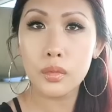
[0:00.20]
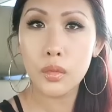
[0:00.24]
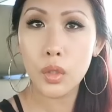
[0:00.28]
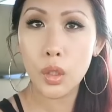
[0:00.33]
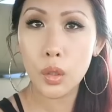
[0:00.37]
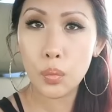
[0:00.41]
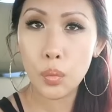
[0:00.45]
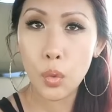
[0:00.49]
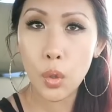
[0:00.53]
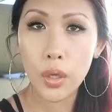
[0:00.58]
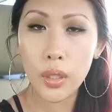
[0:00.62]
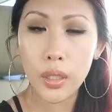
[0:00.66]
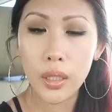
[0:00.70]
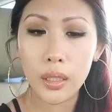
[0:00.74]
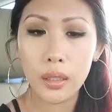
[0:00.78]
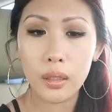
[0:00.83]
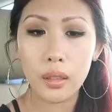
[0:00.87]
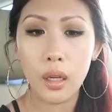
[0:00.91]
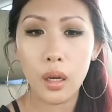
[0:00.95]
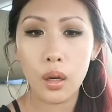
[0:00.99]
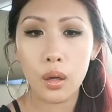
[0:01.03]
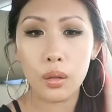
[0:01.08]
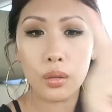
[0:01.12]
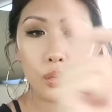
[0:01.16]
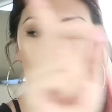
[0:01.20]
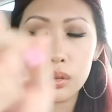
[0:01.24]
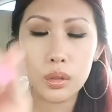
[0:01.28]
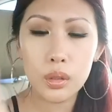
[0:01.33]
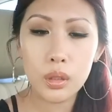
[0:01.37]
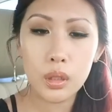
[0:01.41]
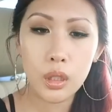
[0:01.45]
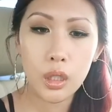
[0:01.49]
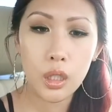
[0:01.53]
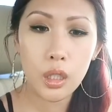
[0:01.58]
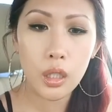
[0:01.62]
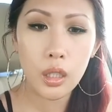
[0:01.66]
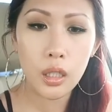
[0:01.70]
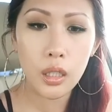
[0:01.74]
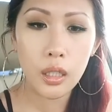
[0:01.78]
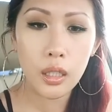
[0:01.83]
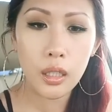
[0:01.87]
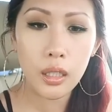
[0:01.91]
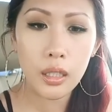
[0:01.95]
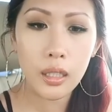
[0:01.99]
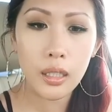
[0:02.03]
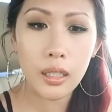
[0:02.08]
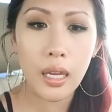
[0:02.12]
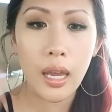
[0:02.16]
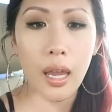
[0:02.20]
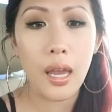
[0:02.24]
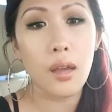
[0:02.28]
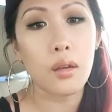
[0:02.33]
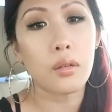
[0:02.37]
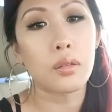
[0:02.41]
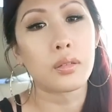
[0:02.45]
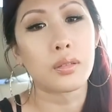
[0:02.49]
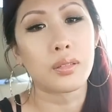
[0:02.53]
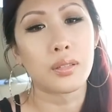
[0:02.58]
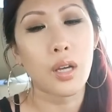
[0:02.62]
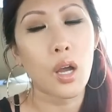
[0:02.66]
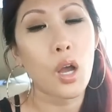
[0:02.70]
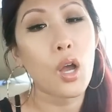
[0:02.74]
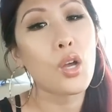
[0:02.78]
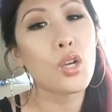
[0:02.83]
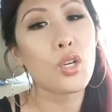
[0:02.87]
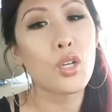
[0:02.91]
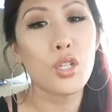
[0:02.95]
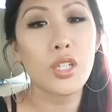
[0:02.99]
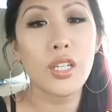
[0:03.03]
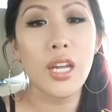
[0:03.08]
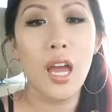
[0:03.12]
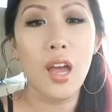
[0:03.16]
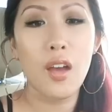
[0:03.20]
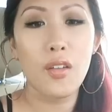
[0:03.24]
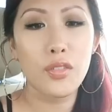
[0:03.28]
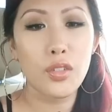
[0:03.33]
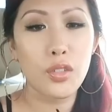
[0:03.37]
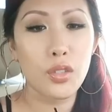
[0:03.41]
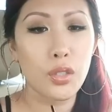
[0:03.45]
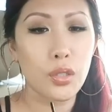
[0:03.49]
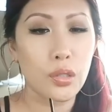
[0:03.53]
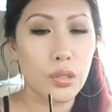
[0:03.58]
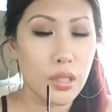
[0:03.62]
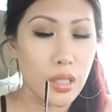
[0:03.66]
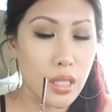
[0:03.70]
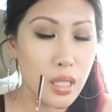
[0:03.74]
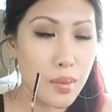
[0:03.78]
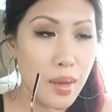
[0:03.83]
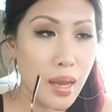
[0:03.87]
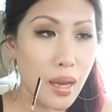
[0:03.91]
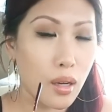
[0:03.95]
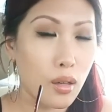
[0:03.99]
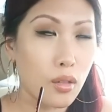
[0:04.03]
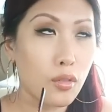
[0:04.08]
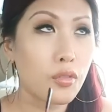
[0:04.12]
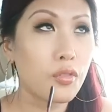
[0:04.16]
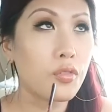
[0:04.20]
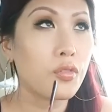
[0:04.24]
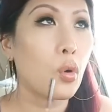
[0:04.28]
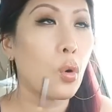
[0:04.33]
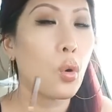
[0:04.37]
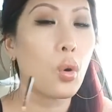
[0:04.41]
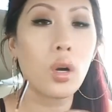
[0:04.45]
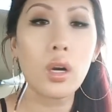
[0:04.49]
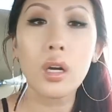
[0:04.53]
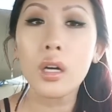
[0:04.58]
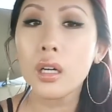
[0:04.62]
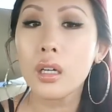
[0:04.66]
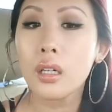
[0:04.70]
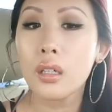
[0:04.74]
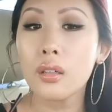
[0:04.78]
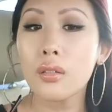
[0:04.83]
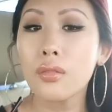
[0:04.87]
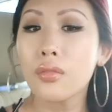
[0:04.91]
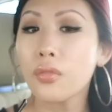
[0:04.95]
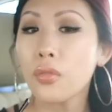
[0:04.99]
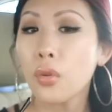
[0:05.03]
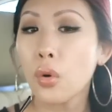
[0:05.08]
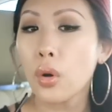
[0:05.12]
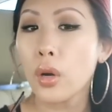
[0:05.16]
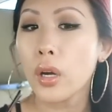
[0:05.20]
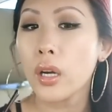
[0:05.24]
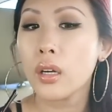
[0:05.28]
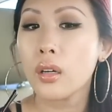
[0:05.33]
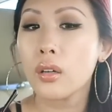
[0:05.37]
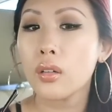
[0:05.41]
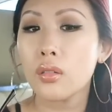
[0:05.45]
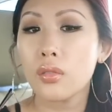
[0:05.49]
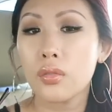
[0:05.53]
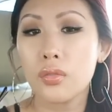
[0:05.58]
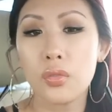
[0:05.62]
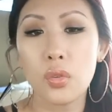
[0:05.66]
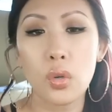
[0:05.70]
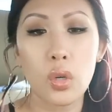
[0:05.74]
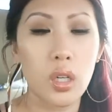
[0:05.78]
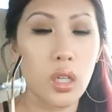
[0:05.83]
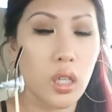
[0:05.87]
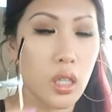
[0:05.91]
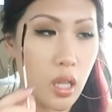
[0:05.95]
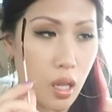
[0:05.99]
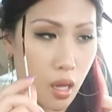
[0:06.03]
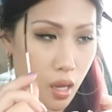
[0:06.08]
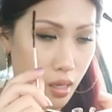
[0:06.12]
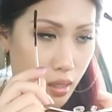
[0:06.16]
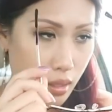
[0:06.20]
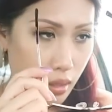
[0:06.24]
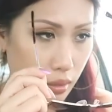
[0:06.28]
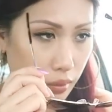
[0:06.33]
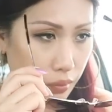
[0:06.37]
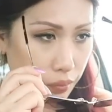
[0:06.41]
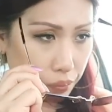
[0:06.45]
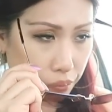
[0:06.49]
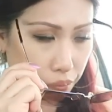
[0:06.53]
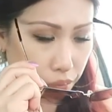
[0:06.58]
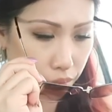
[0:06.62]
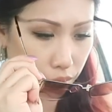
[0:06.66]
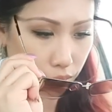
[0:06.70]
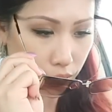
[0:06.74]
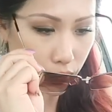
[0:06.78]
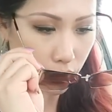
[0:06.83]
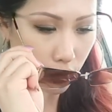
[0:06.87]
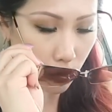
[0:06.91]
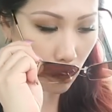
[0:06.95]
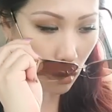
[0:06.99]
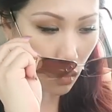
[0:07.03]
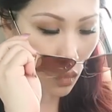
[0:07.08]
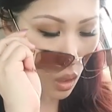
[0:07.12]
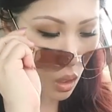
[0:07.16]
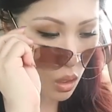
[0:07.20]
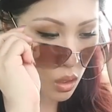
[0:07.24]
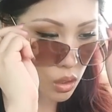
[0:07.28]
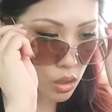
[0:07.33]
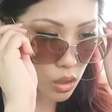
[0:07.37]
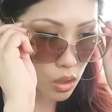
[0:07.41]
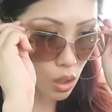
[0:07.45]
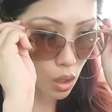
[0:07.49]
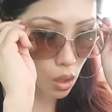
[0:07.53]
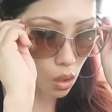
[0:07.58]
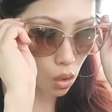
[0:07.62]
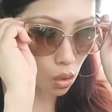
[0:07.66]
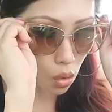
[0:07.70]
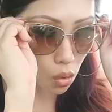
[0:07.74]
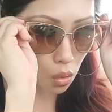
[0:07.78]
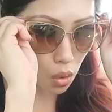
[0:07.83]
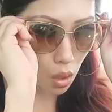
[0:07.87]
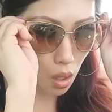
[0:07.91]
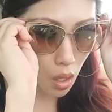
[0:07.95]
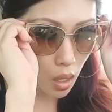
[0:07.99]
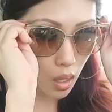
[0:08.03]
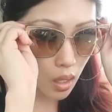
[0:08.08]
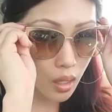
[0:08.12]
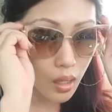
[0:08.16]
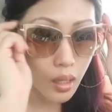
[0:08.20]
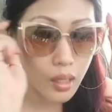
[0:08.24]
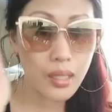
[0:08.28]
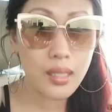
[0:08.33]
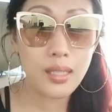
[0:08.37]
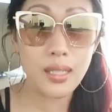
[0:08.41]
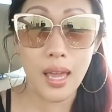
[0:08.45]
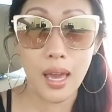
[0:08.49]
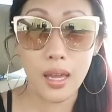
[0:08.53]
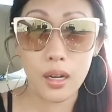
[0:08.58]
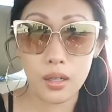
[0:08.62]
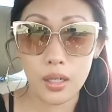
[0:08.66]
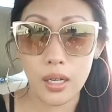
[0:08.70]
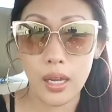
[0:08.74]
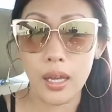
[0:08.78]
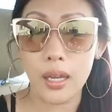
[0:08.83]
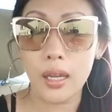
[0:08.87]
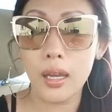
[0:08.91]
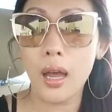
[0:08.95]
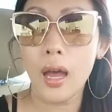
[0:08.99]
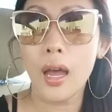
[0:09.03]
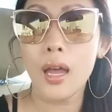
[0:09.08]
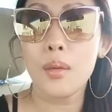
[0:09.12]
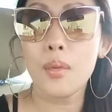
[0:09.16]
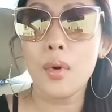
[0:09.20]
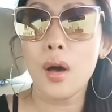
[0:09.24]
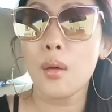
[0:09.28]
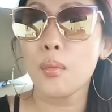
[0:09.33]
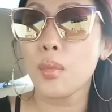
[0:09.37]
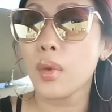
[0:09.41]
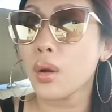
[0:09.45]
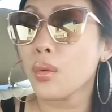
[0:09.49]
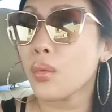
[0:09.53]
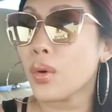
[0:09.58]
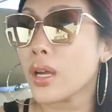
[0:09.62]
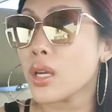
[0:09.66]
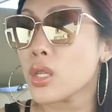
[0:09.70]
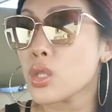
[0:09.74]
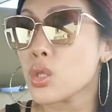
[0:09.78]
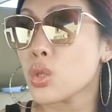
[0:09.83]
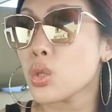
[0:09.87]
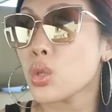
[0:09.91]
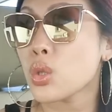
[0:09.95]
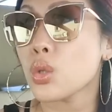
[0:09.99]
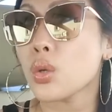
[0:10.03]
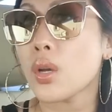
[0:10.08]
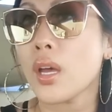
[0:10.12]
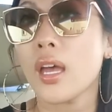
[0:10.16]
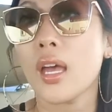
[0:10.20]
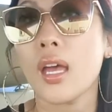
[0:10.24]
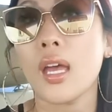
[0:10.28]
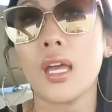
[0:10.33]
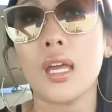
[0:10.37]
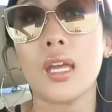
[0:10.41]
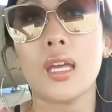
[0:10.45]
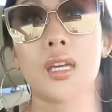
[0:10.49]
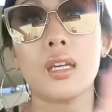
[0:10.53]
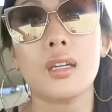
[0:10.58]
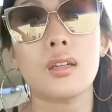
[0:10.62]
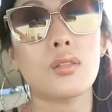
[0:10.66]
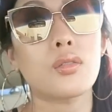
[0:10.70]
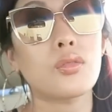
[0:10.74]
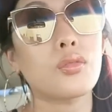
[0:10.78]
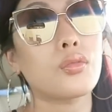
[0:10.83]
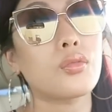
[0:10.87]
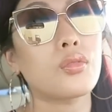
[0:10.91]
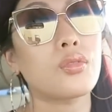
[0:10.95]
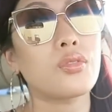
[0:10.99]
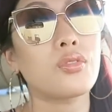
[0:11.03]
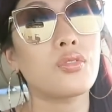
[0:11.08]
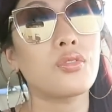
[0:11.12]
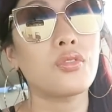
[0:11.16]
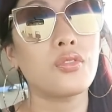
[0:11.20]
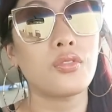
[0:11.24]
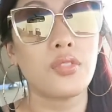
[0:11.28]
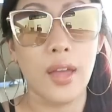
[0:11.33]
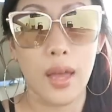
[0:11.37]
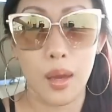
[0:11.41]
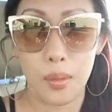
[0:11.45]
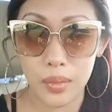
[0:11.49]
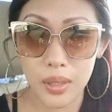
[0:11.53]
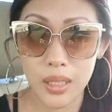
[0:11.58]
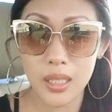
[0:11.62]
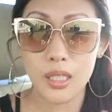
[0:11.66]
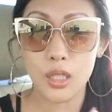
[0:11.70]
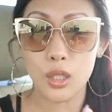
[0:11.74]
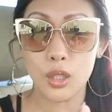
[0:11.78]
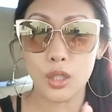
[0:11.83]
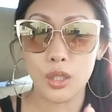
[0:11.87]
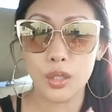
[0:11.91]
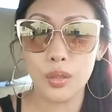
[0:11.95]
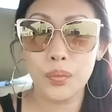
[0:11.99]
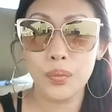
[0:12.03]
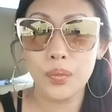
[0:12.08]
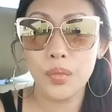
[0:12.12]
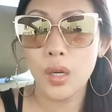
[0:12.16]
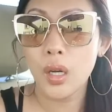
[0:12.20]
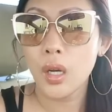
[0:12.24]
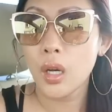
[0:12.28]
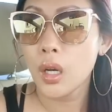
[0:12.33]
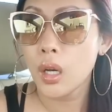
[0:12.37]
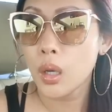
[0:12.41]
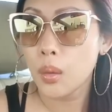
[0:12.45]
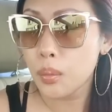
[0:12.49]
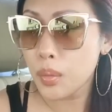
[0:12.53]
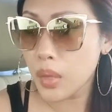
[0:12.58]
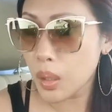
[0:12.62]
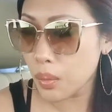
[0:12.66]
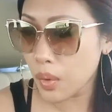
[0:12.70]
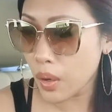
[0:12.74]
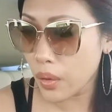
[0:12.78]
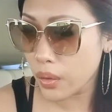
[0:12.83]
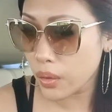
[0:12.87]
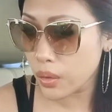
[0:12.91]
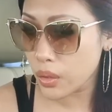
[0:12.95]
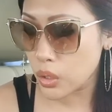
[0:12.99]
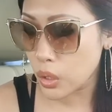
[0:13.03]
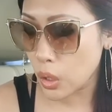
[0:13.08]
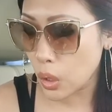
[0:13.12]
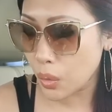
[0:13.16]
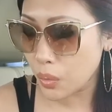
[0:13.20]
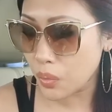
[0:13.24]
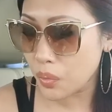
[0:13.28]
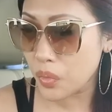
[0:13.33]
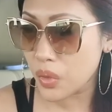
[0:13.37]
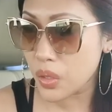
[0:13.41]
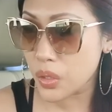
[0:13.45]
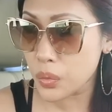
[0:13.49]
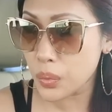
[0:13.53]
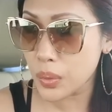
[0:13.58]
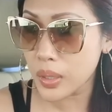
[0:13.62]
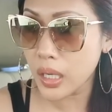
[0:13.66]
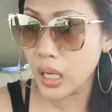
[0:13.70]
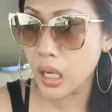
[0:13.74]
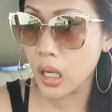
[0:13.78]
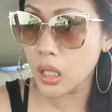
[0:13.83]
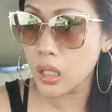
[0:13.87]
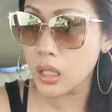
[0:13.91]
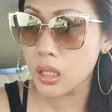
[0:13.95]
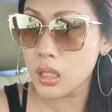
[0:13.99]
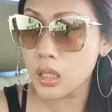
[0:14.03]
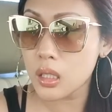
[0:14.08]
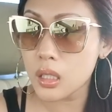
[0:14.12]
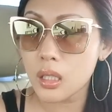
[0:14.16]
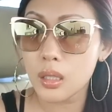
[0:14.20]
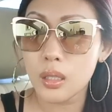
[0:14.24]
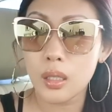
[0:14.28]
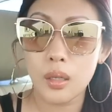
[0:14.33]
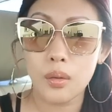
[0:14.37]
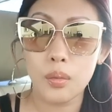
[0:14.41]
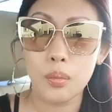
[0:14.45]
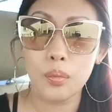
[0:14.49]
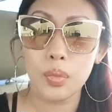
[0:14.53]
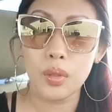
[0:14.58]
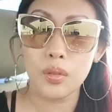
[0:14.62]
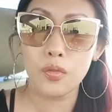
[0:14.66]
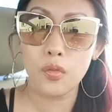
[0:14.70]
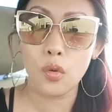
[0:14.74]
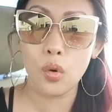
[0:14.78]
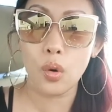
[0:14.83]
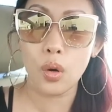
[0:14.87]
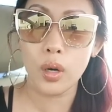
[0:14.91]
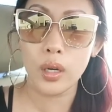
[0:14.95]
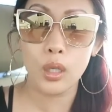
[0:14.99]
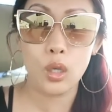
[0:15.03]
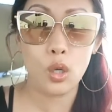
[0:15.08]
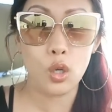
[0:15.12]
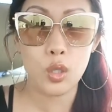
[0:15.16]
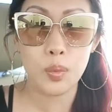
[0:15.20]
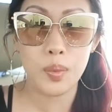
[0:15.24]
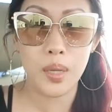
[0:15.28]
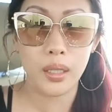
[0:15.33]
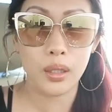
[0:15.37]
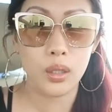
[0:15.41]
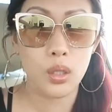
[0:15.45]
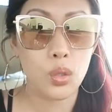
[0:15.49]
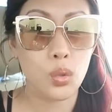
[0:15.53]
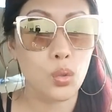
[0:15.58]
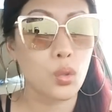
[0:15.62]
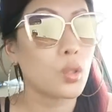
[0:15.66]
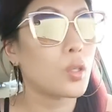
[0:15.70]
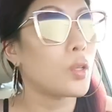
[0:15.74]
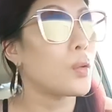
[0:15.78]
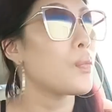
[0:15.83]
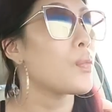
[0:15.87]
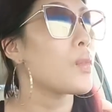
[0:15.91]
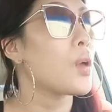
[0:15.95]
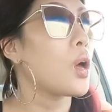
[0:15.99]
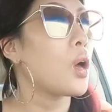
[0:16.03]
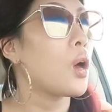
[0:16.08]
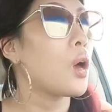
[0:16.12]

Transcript: Good morning. No. Good good afternoon. It's about four, four, four o'clock. So Saturday, I am on my way to a family dinner. My brother is home this weekend before he goes back to school.